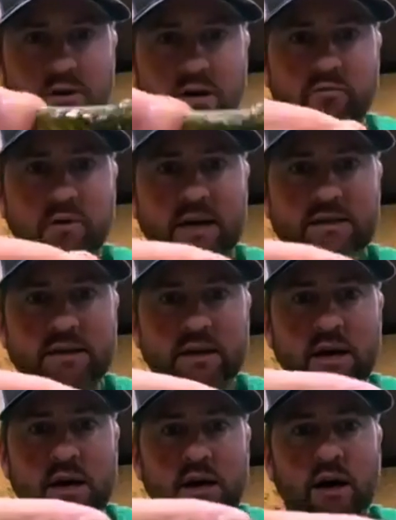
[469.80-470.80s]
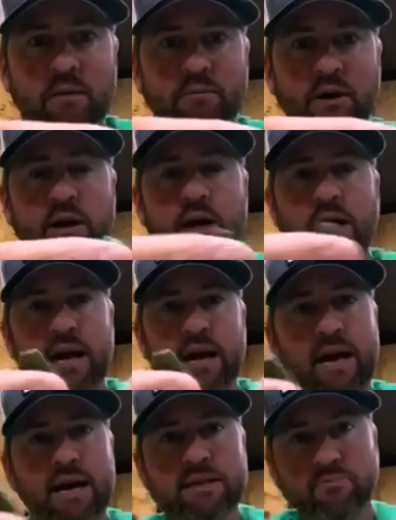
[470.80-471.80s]
soft plastic, um, but it
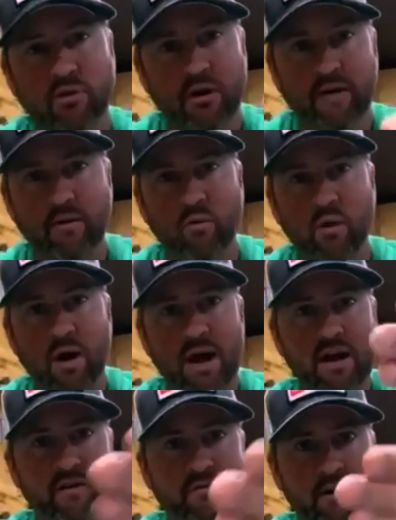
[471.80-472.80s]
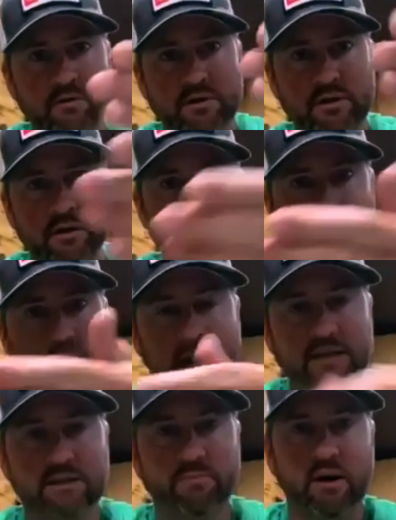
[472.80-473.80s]
has more of a wave motion
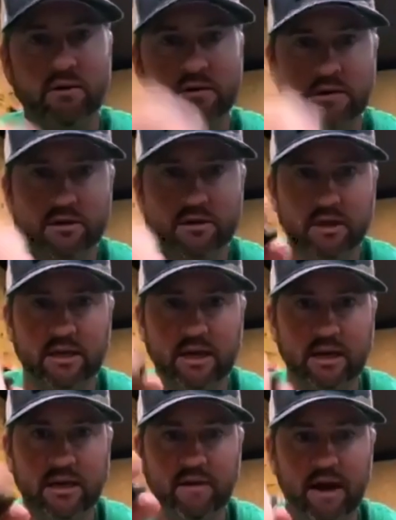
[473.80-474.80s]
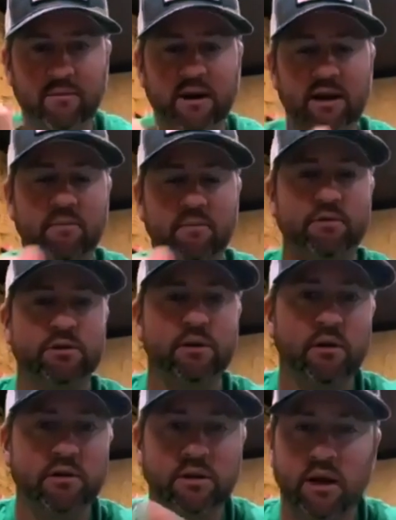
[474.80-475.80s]
as opposed to just a kicking, vibrating motion. You
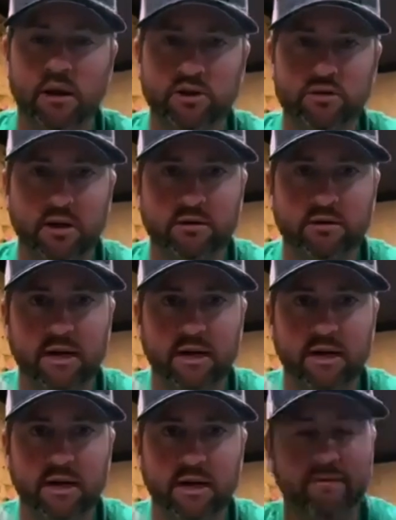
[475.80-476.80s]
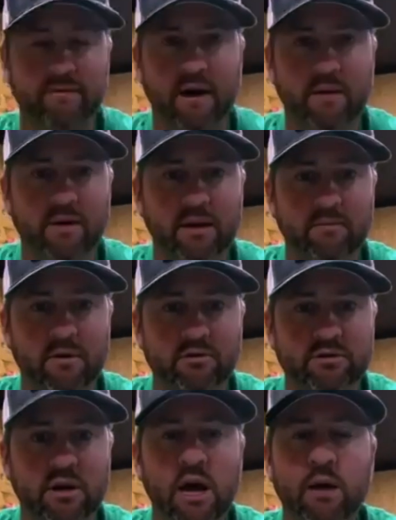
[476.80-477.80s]
know, there's a lot of trailers out there that have the vibrating
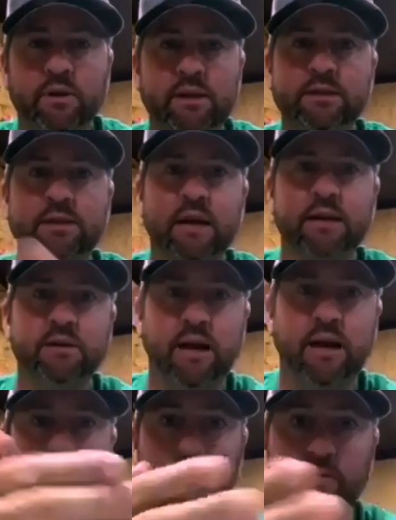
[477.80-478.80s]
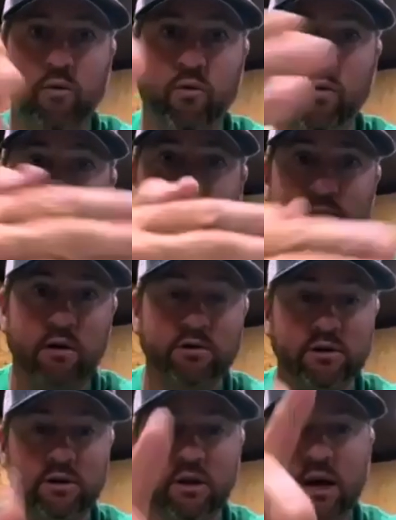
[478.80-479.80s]
motion, but this actually has more of a wave
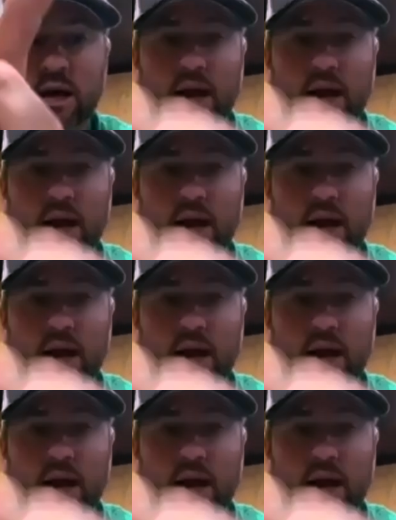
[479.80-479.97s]
motion.